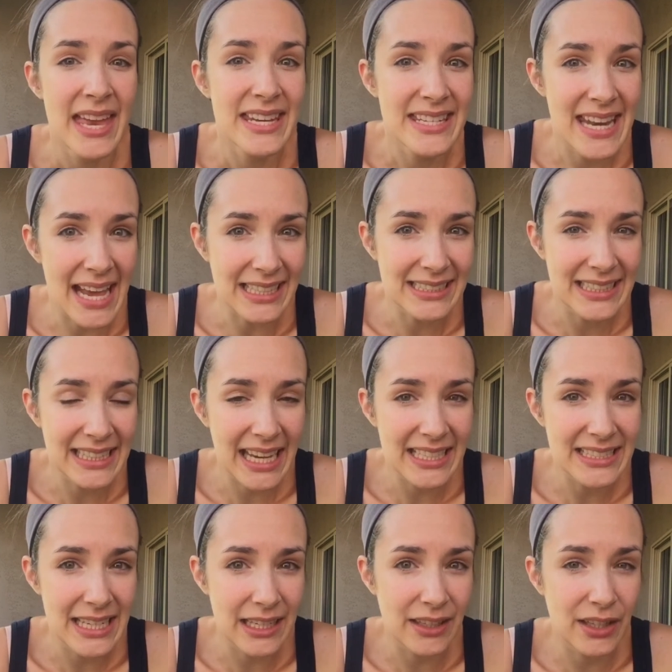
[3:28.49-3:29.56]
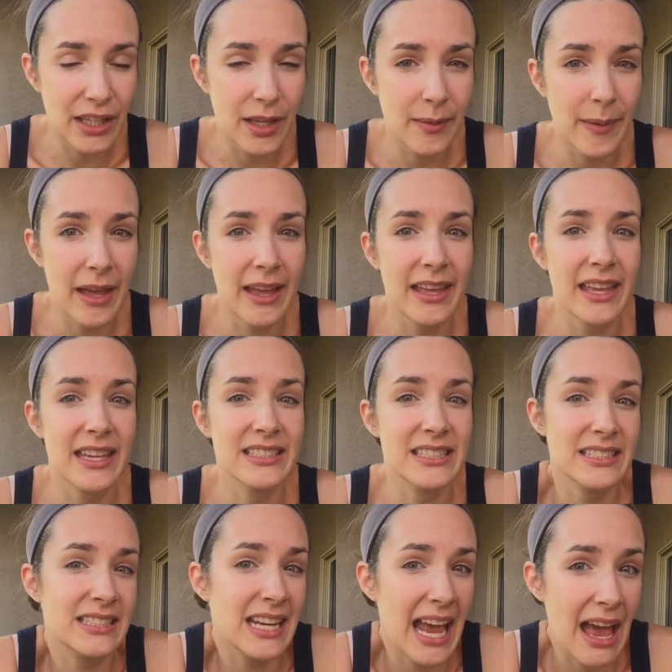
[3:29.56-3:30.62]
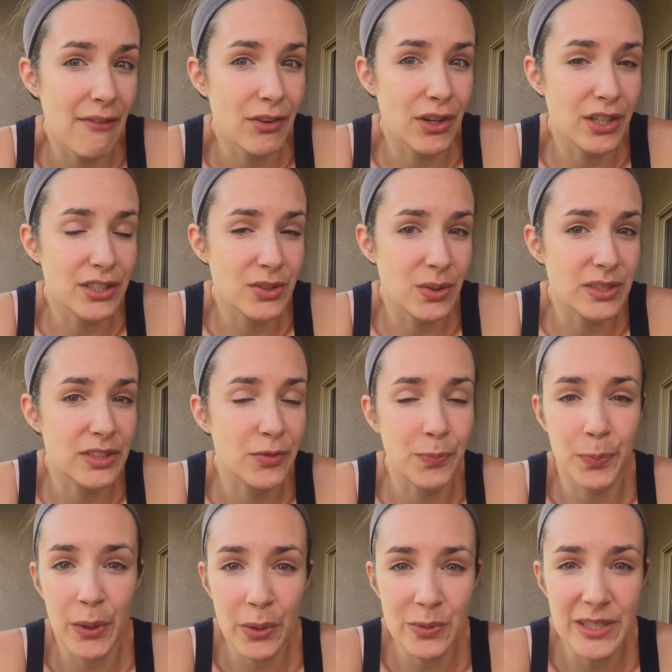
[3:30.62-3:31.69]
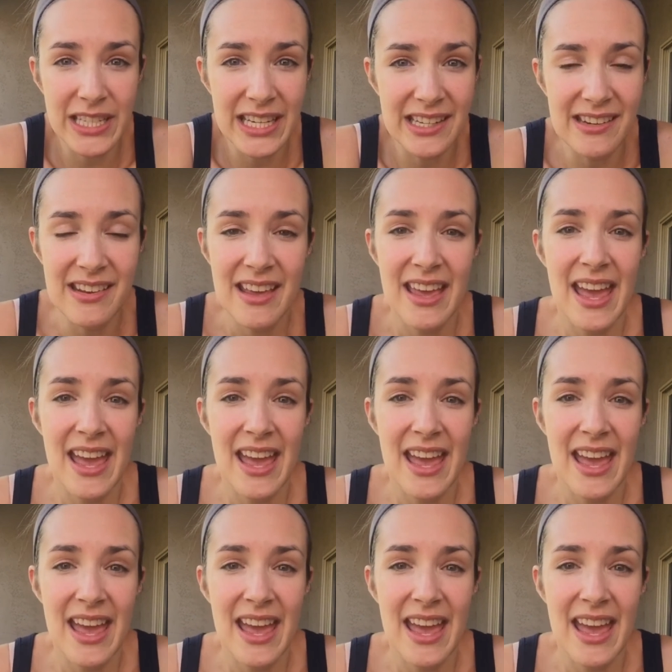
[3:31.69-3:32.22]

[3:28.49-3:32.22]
Next thing I take a look at, does it have a good source of protein?